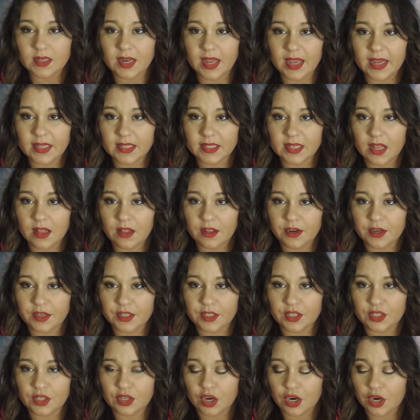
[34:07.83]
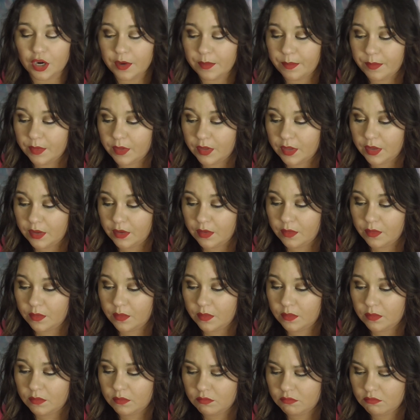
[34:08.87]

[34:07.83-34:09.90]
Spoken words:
next color is dark blue.